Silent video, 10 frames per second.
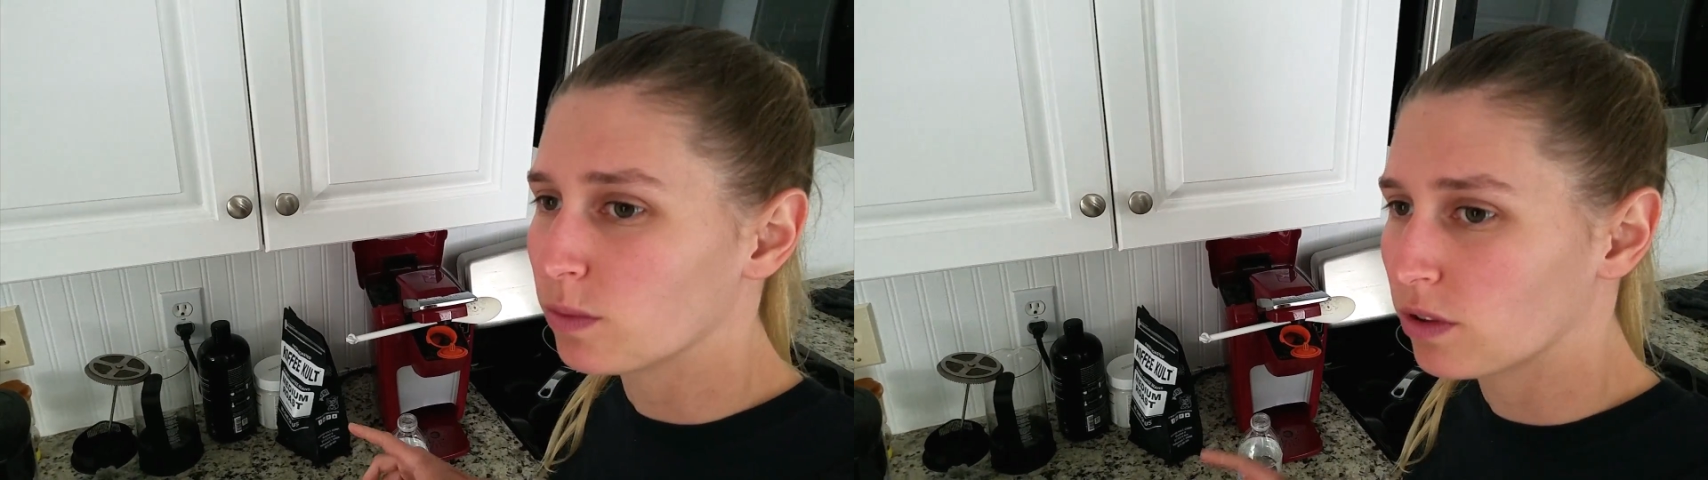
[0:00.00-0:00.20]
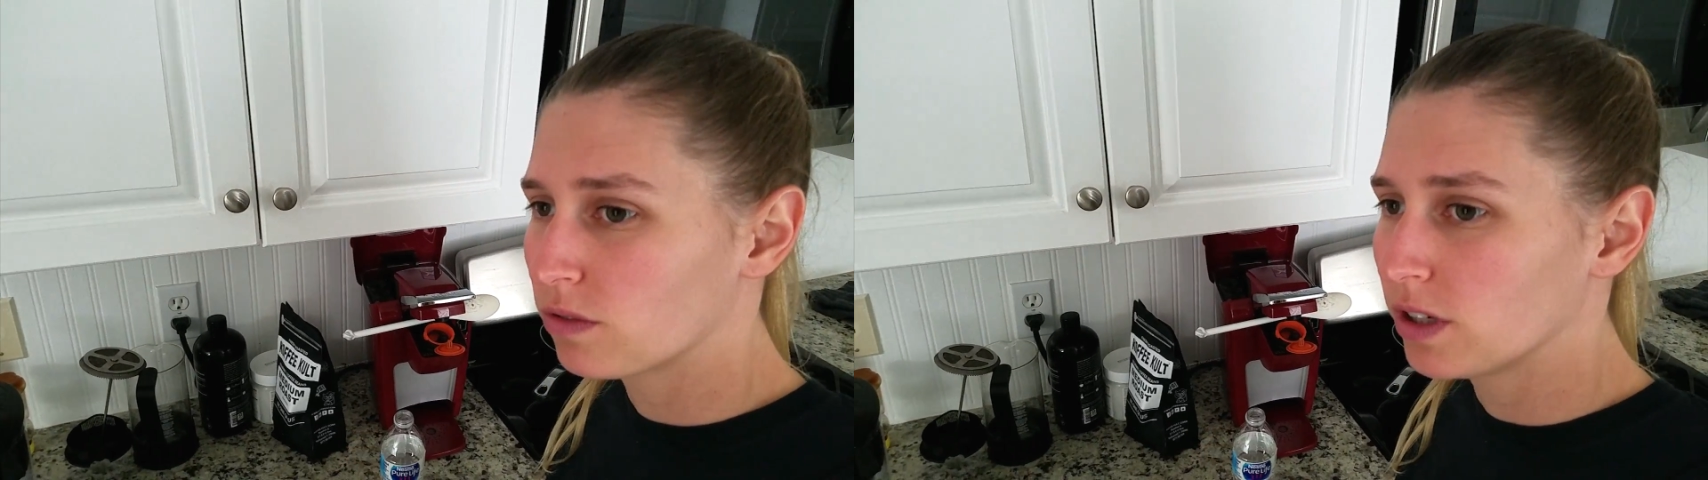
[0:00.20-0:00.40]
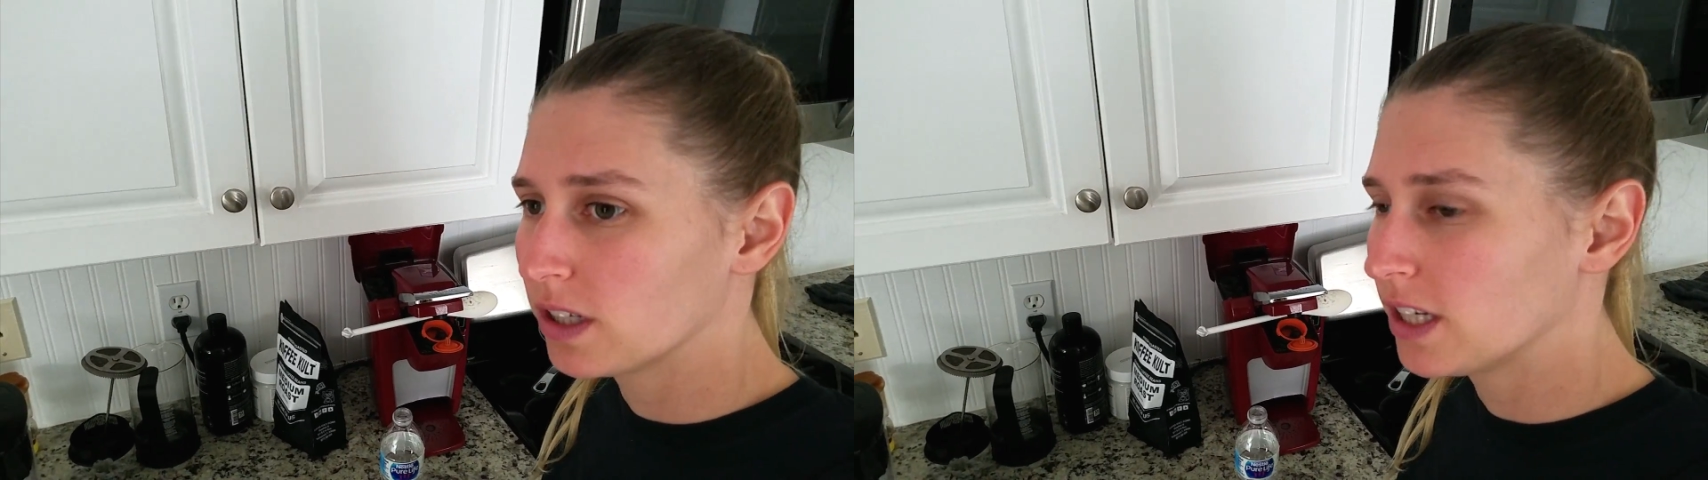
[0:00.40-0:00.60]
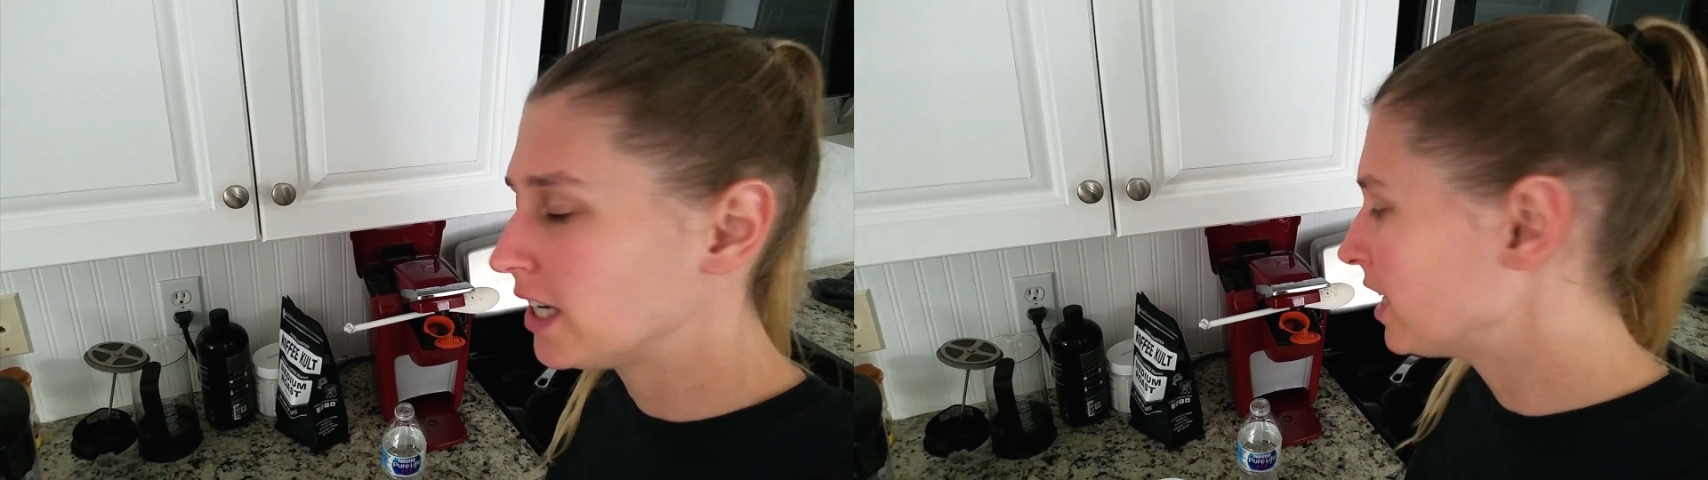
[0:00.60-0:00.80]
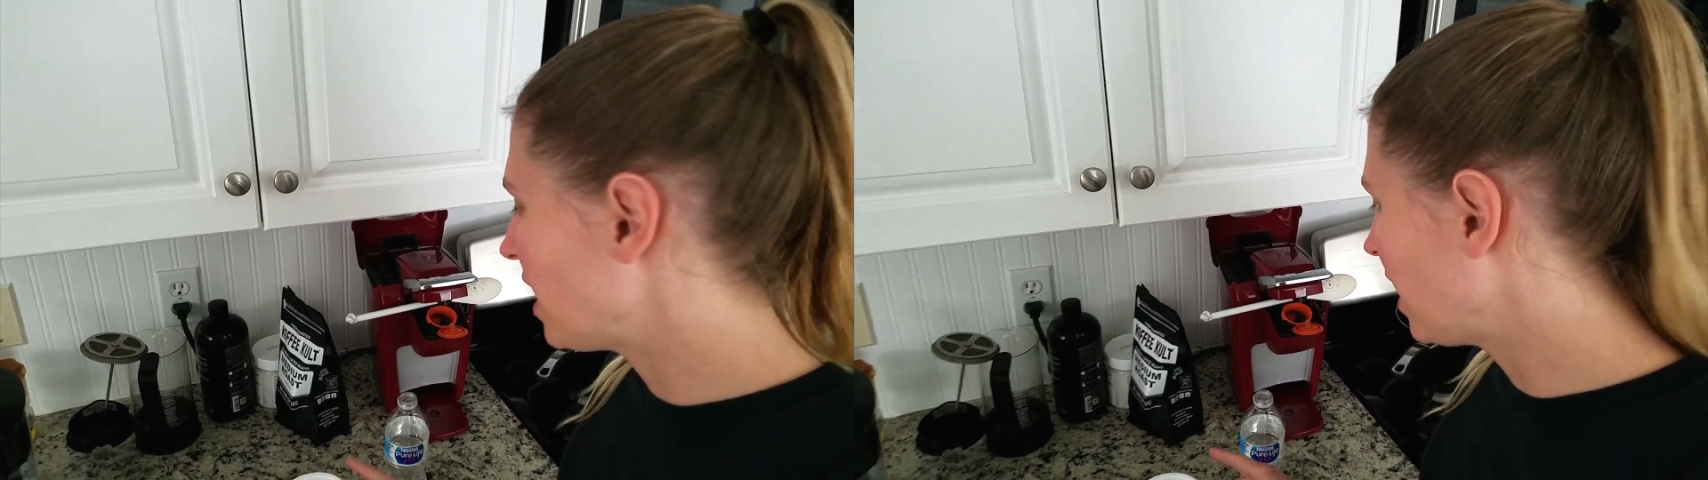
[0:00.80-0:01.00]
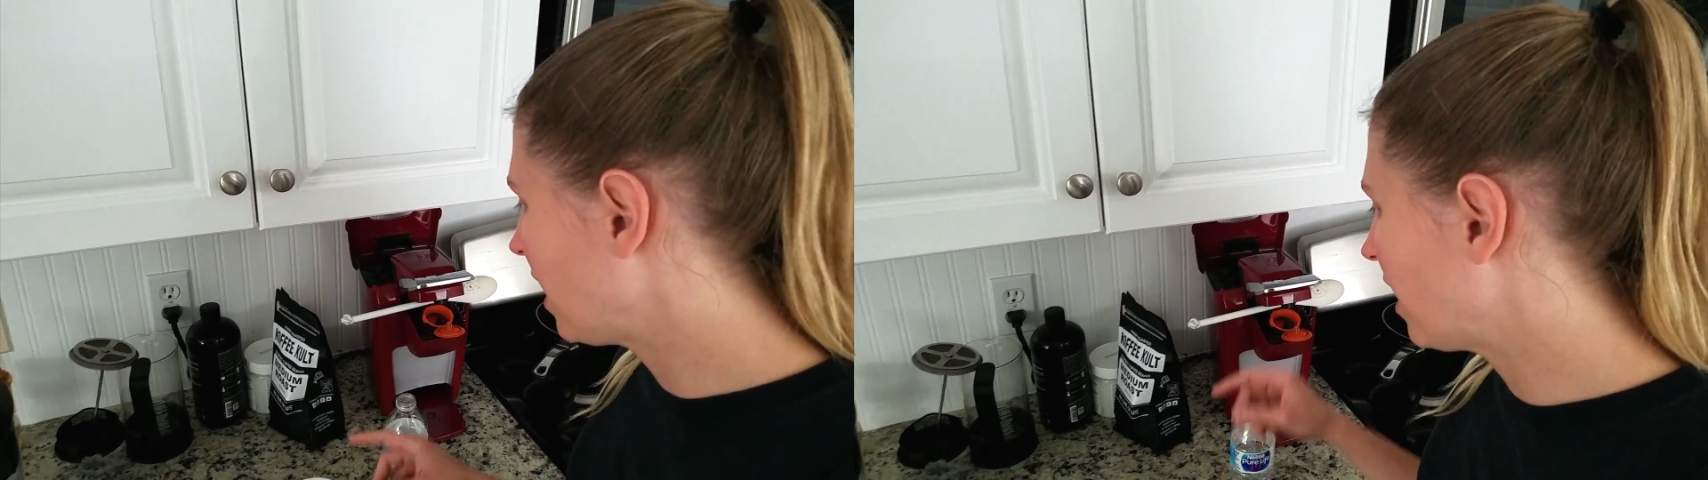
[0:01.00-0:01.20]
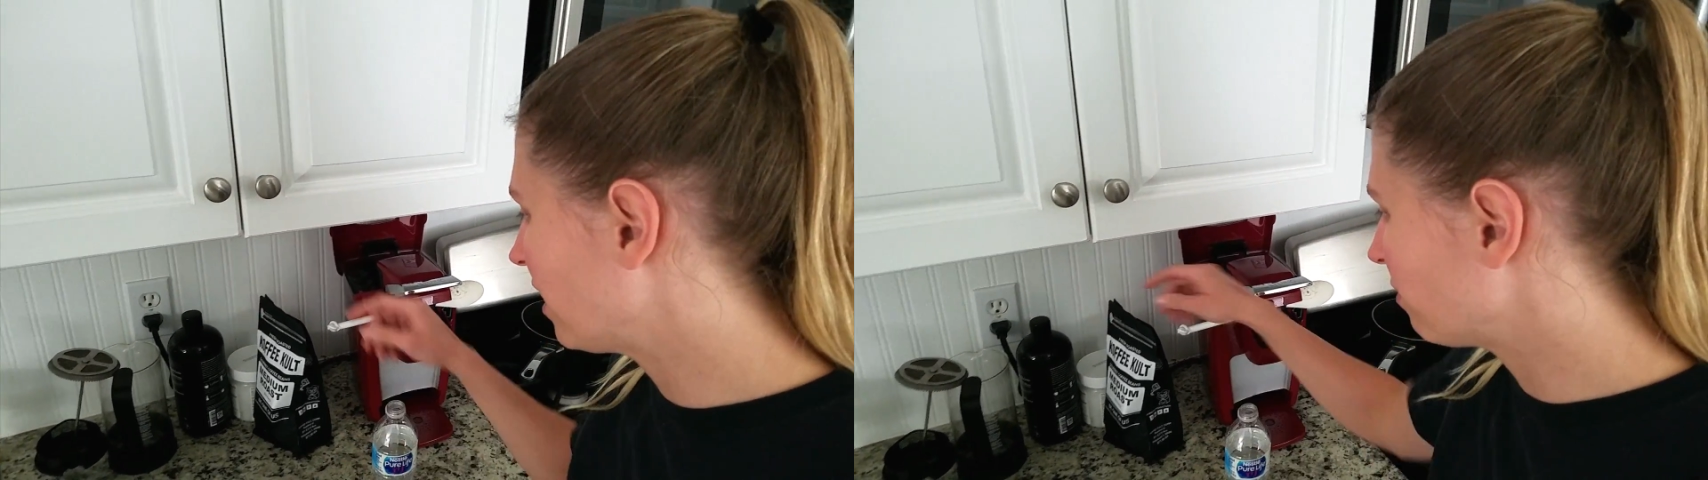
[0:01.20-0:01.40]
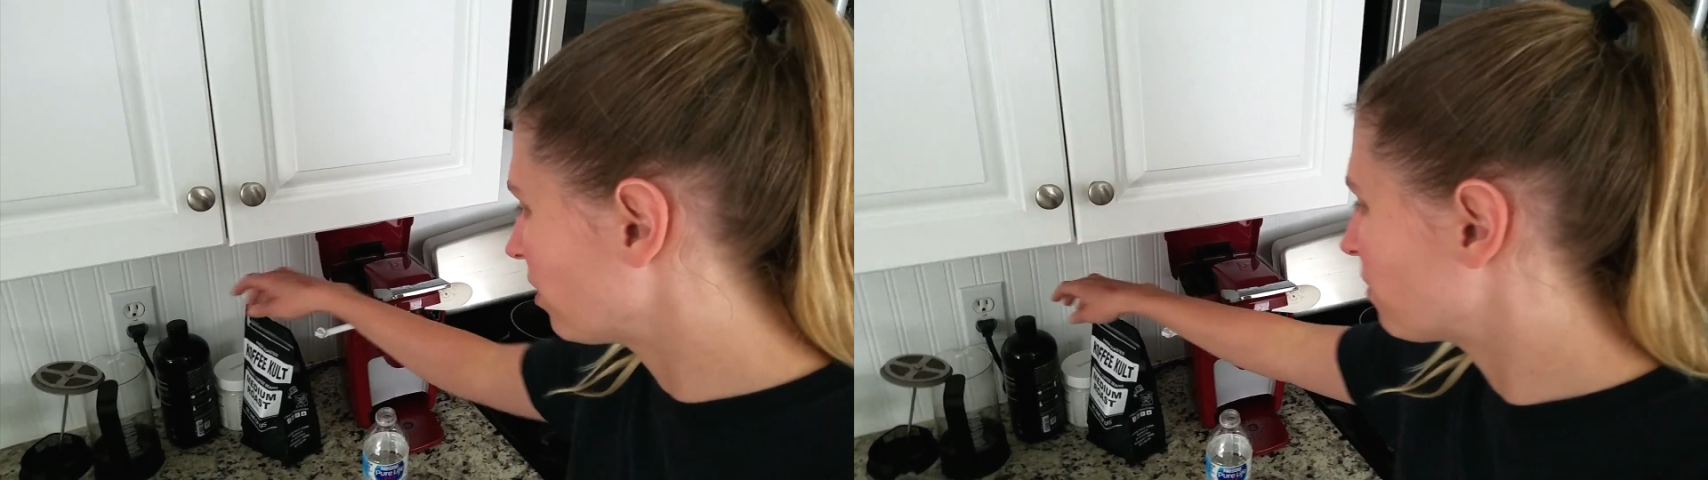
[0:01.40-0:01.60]
with creatine, and
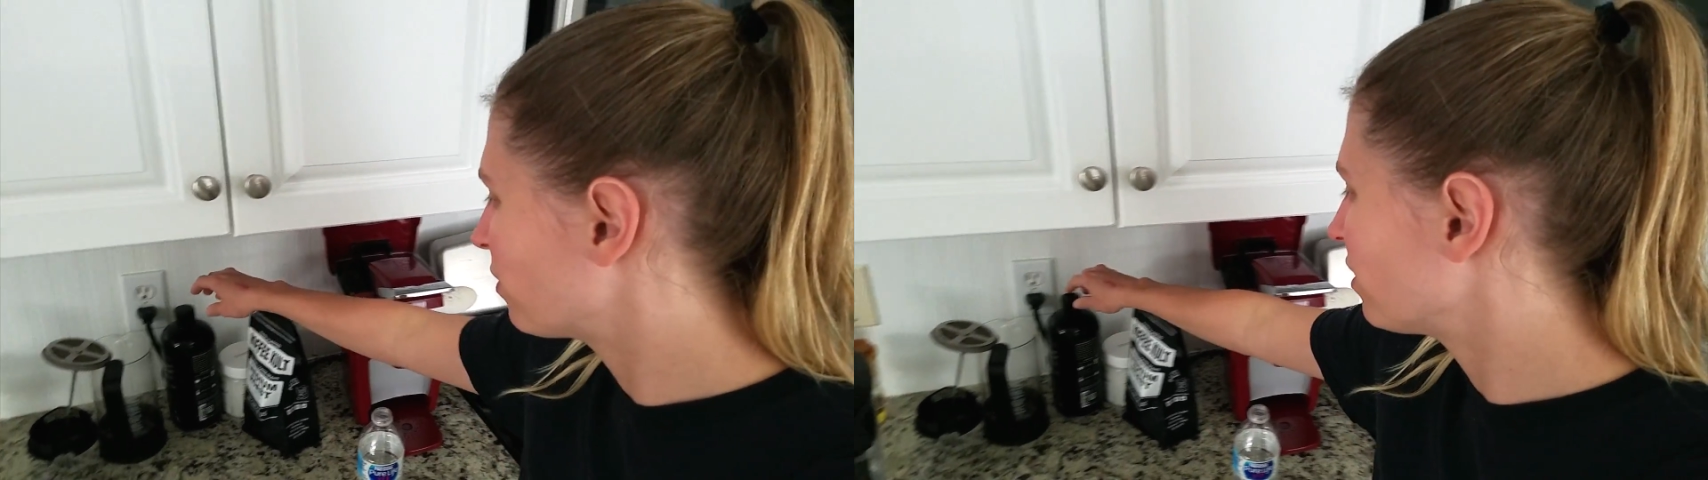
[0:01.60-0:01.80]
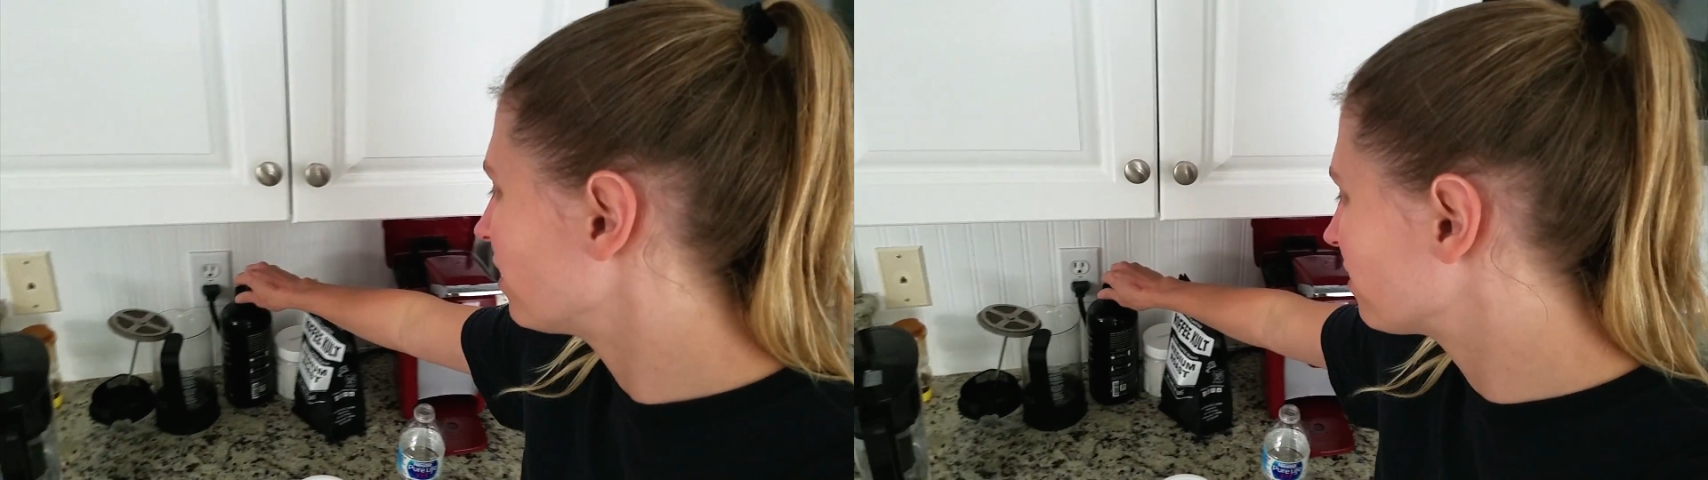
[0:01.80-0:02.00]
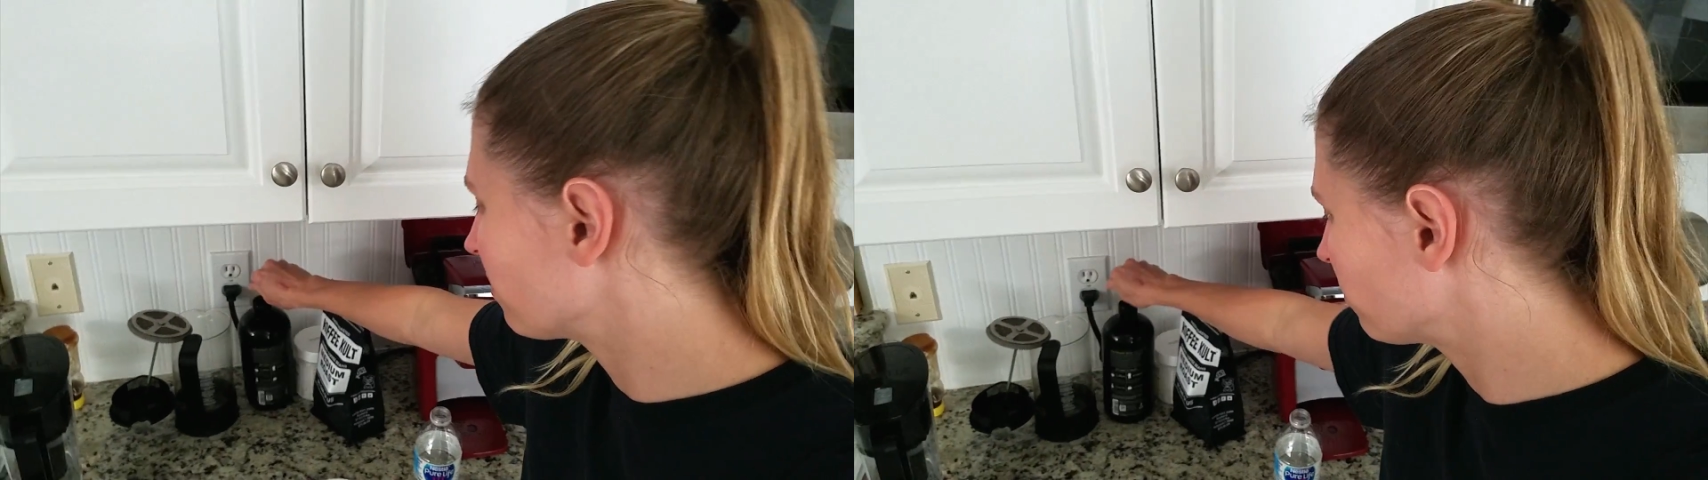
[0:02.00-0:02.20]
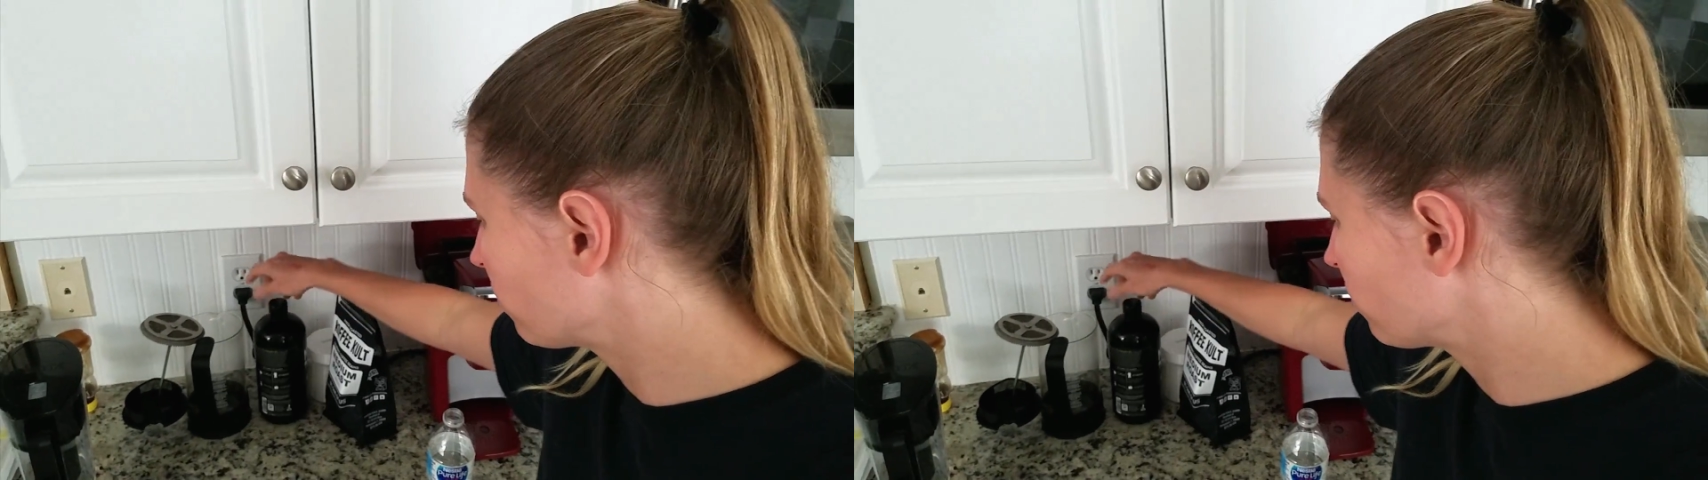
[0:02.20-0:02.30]
I'm going to put in some